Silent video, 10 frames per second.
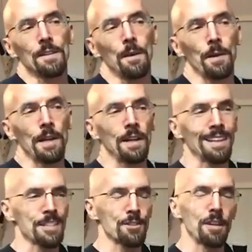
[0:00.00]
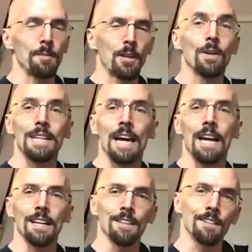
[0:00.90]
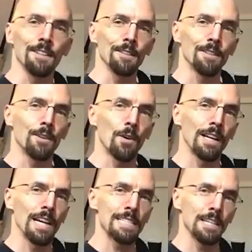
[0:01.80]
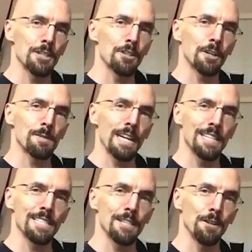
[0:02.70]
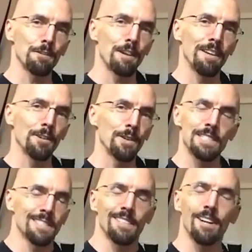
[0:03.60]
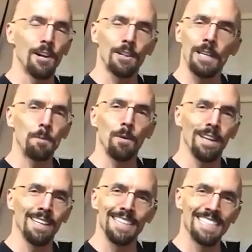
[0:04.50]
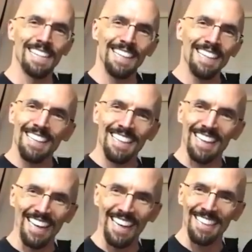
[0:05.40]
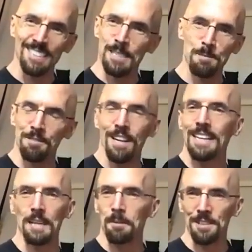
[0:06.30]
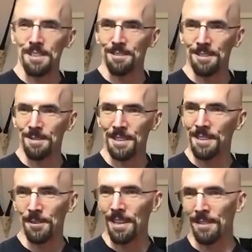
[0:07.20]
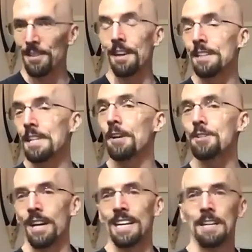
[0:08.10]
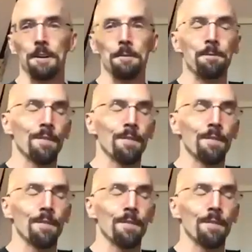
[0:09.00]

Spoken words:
what we call an escrima quintata. You're organizing the circumstances in your favor, which is all keep away is. Okay, you're just preventing the person from doing whatever it is they're trying to do.